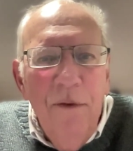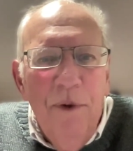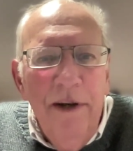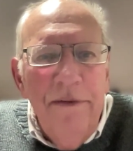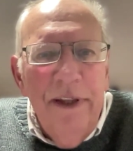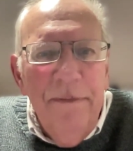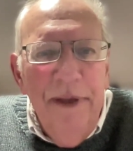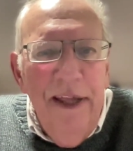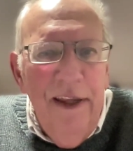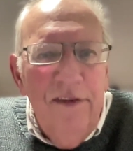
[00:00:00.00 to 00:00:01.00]
One of them
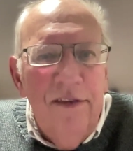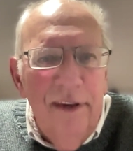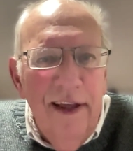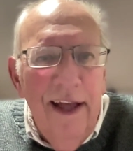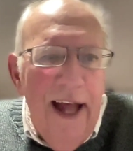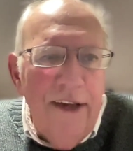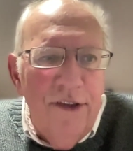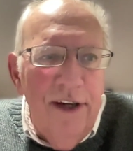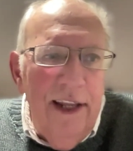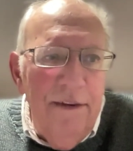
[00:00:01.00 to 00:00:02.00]
is
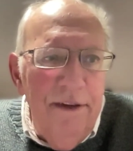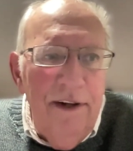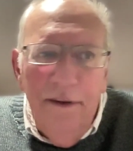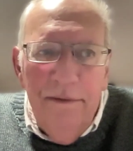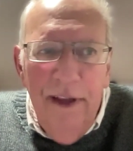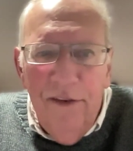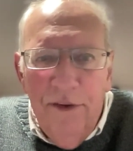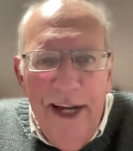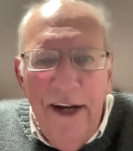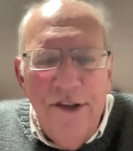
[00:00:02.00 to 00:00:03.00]
actually, is there
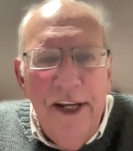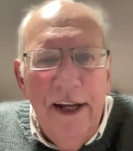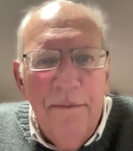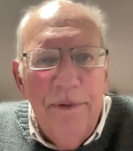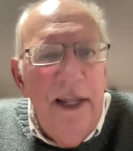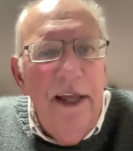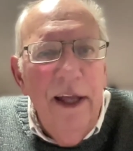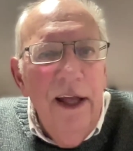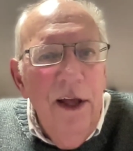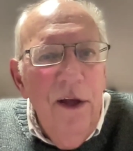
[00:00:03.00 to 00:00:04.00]
an energy company
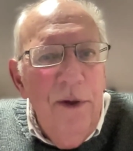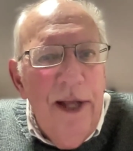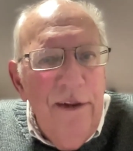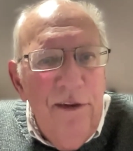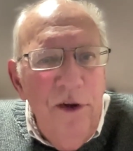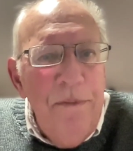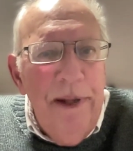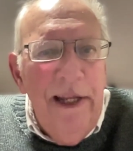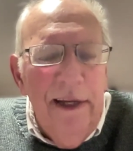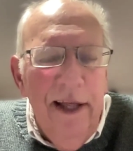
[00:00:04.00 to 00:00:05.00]
who can do
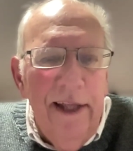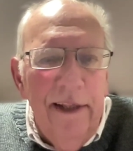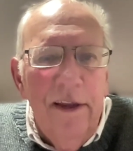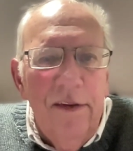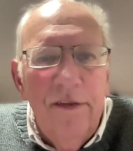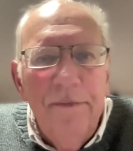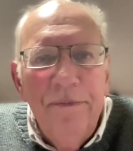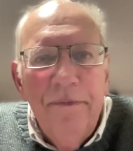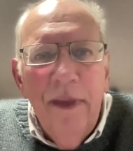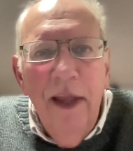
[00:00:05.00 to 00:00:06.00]
billing like this?
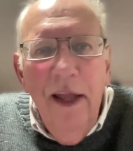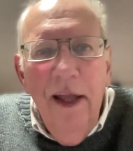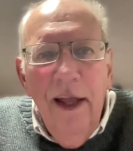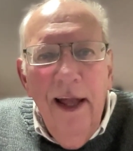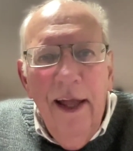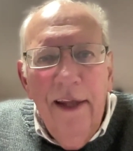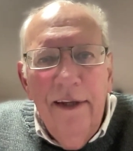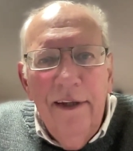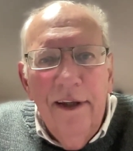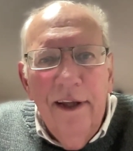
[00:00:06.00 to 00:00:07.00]

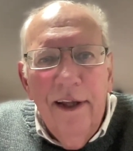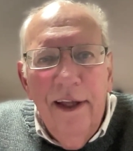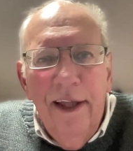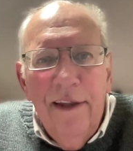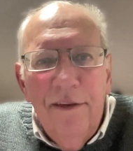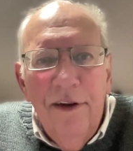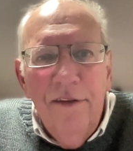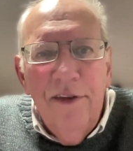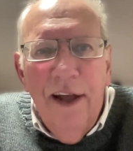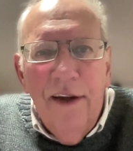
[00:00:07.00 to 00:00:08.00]
And it
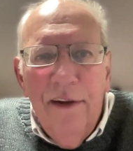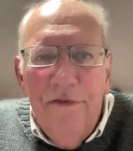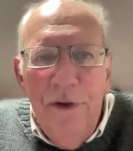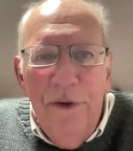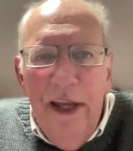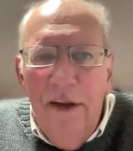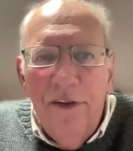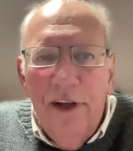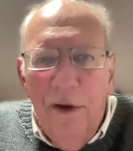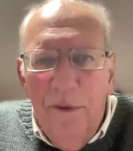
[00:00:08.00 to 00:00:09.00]
turns out a few years
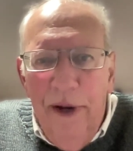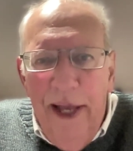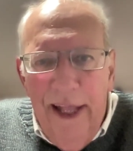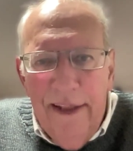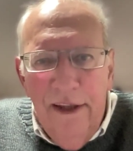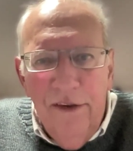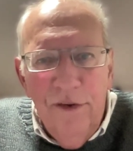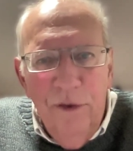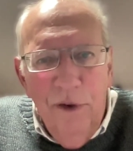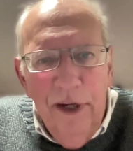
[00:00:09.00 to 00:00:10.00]
ago, we had this
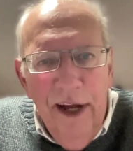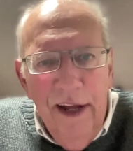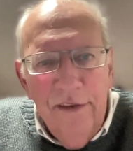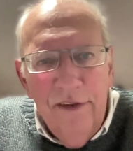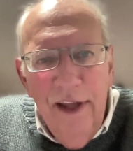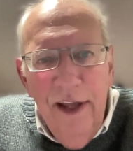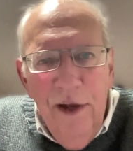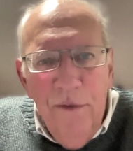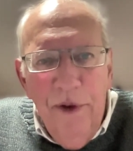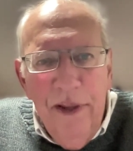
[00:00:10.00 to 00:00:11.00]
organized
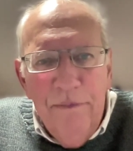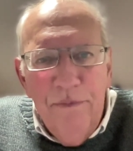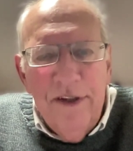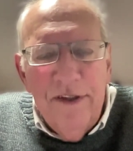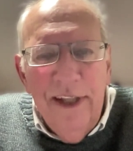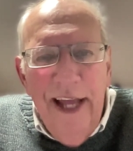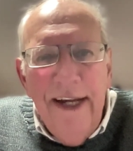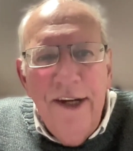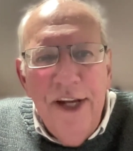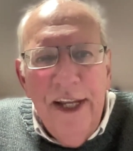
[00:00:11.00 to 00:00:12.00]
with Bristol
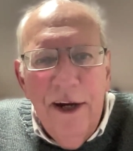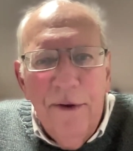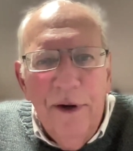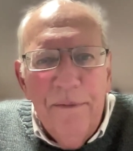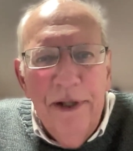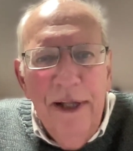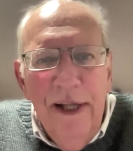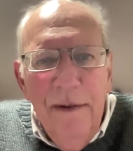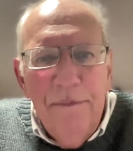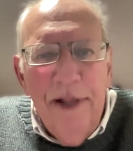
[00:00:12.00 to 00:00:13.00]
Energy Co-op,
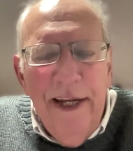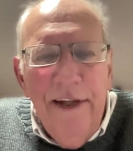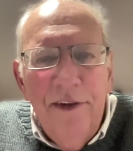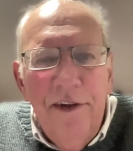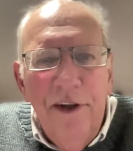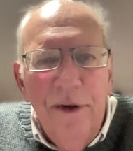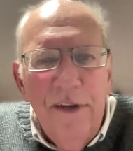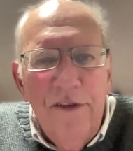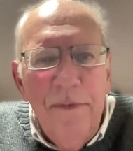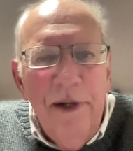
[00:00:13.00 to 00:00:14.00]
planning to do a
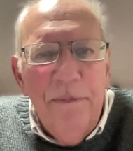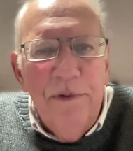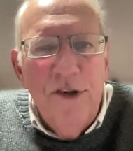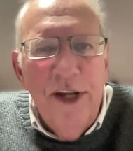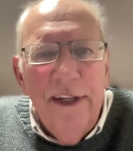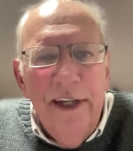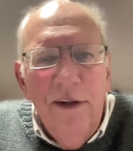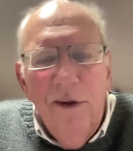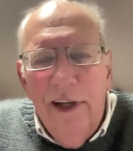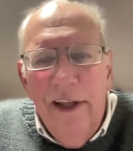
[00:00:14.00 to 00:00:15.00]
similar project in
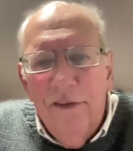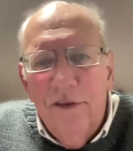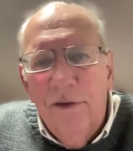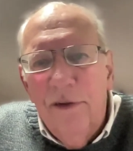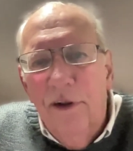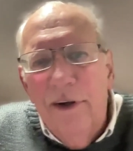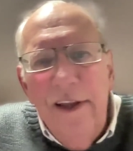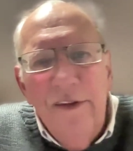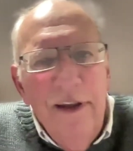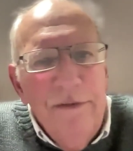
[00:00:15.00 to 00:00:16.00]
Lockleys called
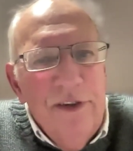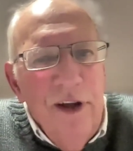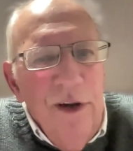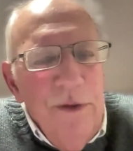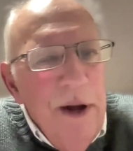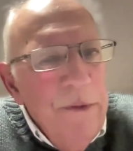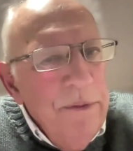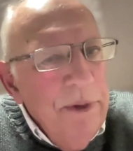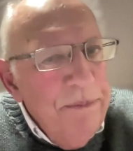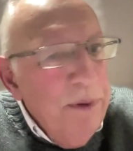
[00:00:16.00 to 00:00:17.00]
Lockleys Love Solar, where we
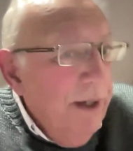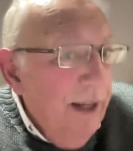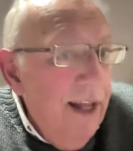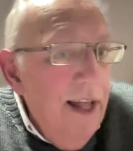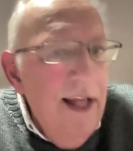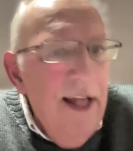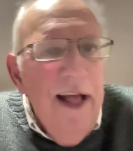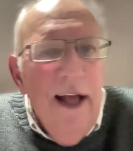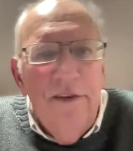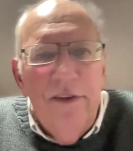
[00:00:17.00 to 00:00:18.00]
would put a